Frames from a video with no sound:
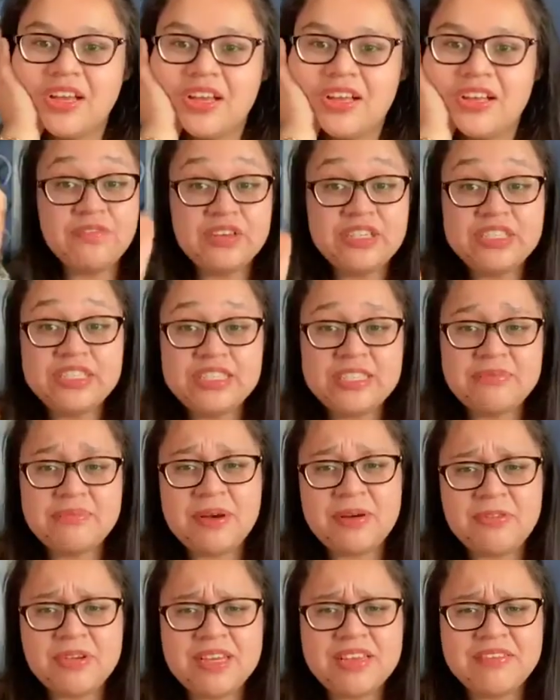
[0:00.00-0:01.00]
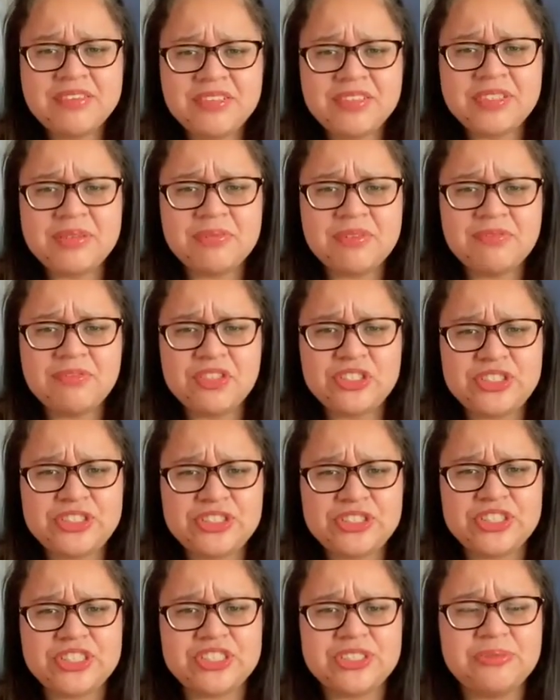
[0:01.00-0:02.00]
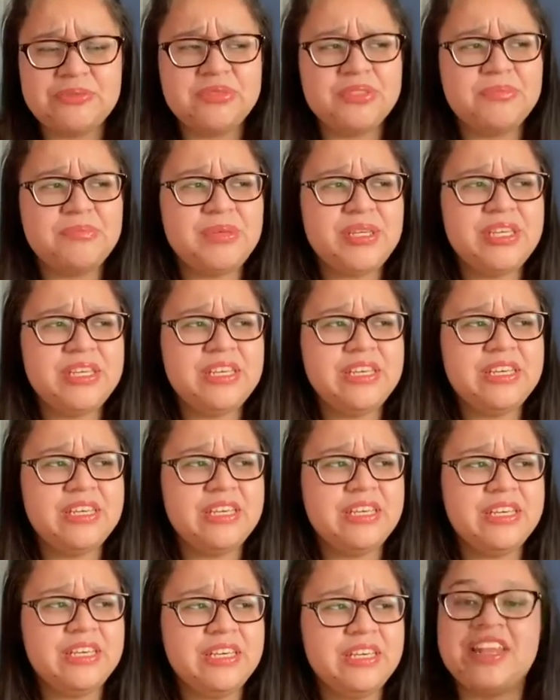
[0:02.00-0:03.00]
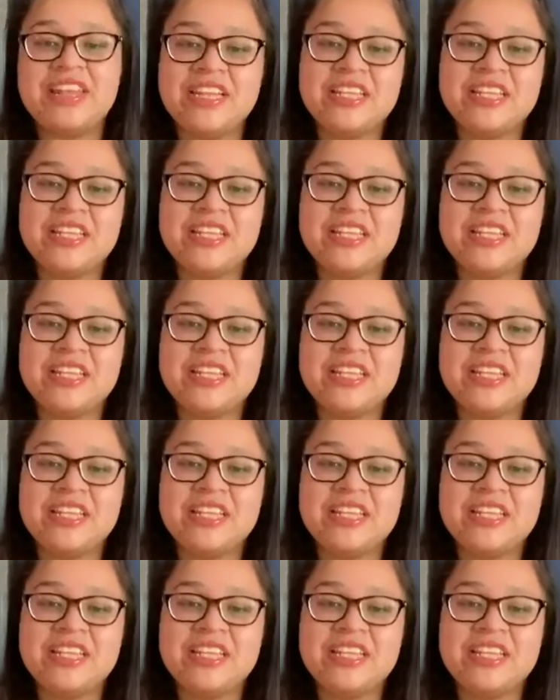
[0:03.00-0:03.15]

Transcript: First tip I would give to someone for sure would be,